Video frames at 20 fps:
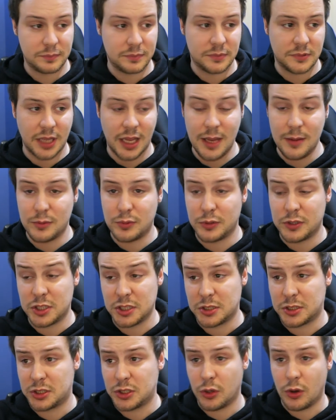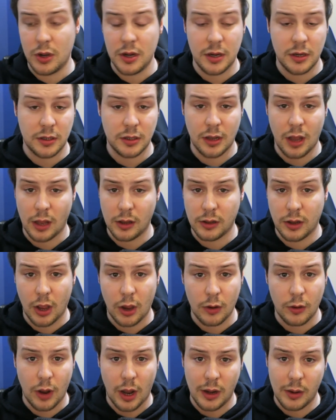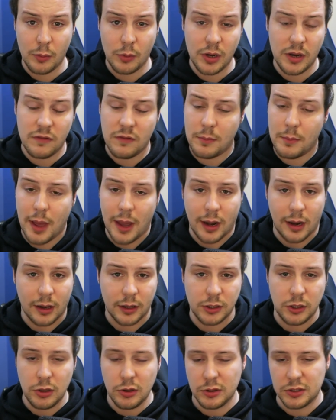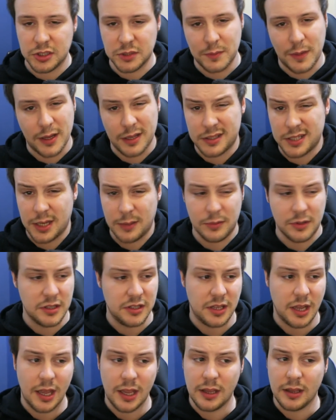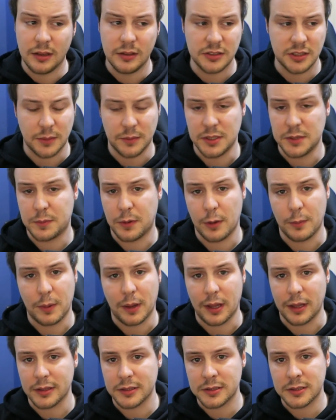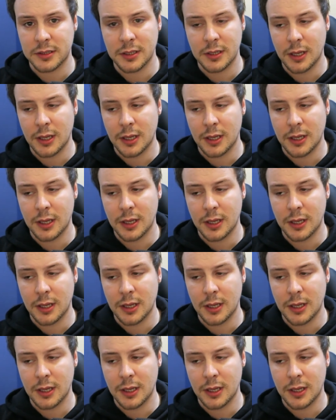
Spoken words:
Teams would just join and go, and it wouldn't even matter. Like, you could just make a team of the day, some of these pro players.